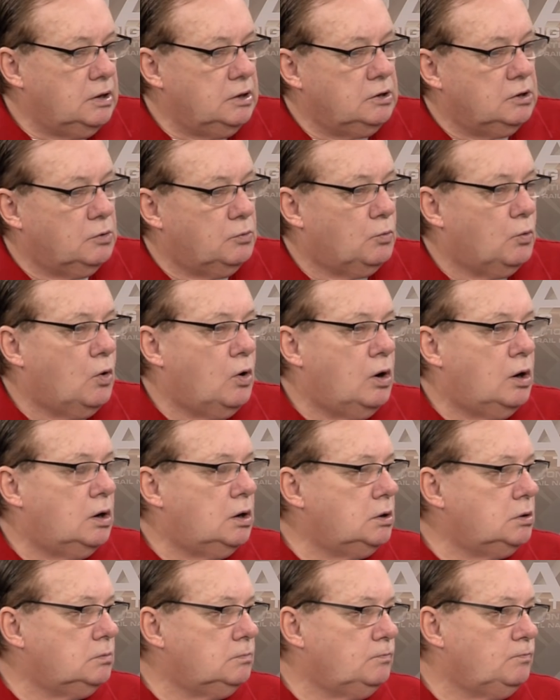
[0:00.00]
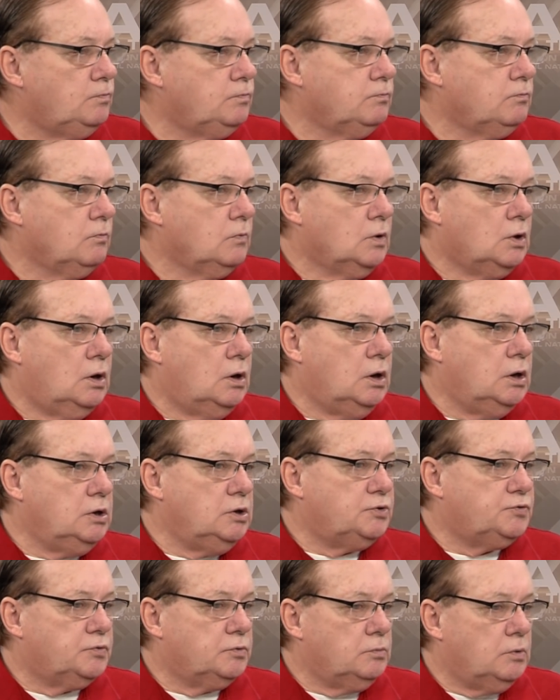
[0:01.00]
He can run.
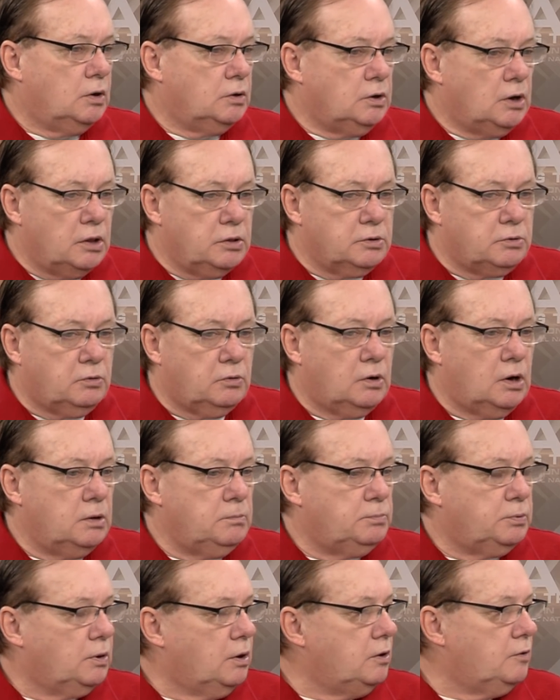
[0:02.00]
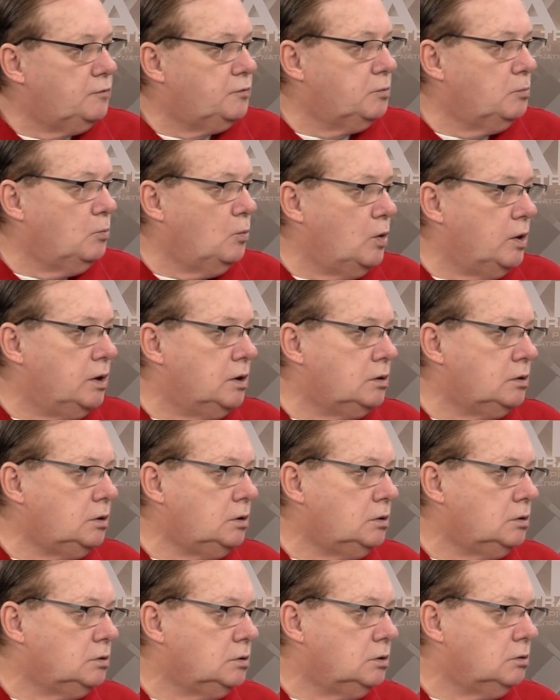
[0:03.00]
He's another great player from Wynn.
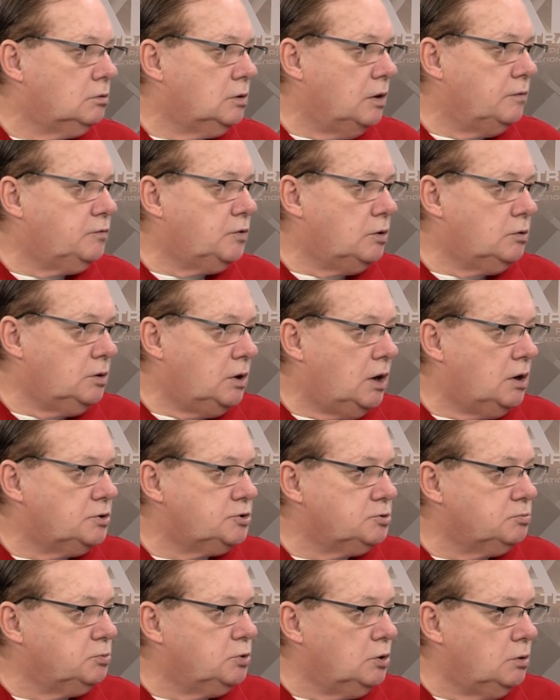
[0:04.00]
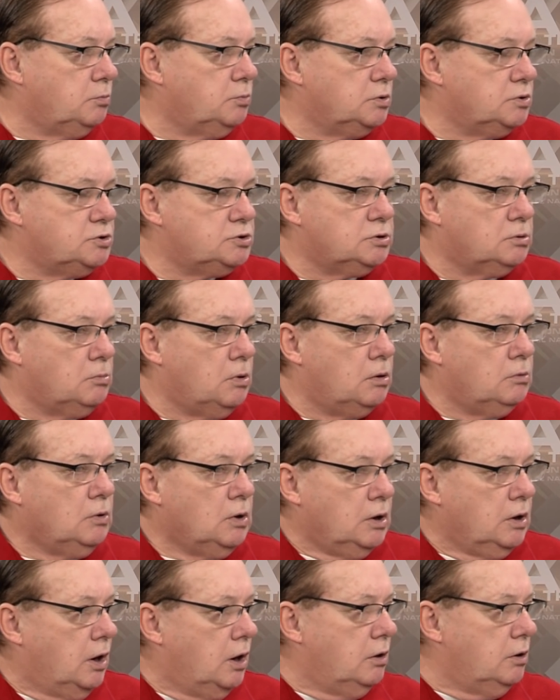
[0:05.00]
You know, they've turned out some good ones. Mm-hmm. Some of
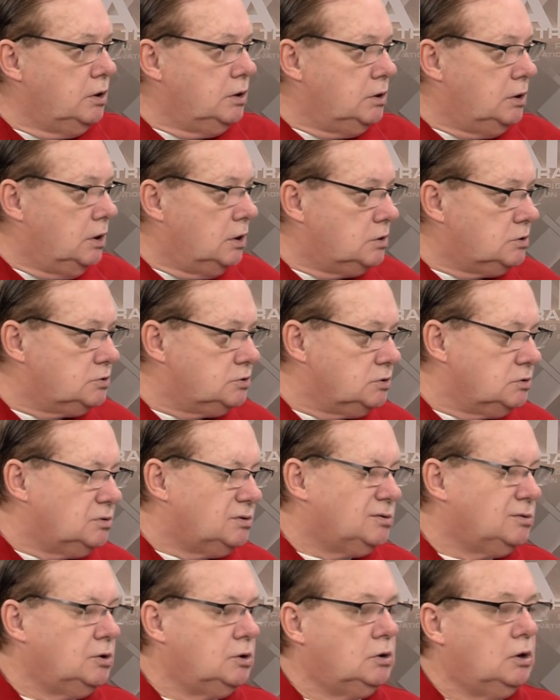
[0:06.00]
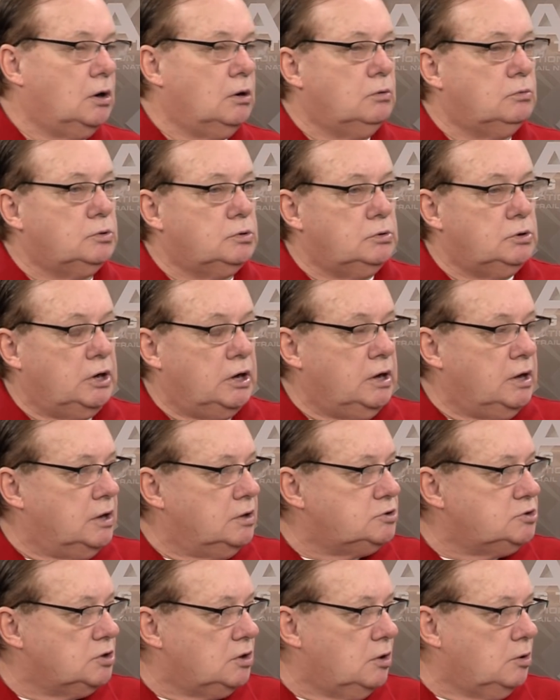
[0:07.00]
Aaron Dixon, you know,
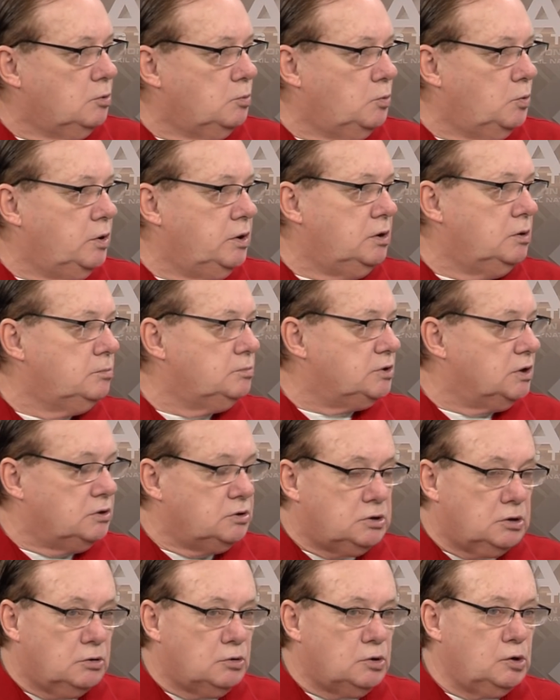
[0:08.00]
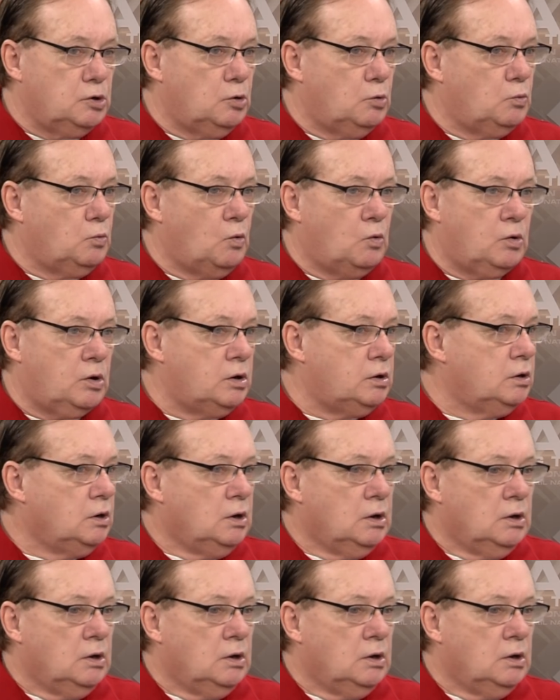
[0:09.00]
D'Angelo Williams, Antonio Warren.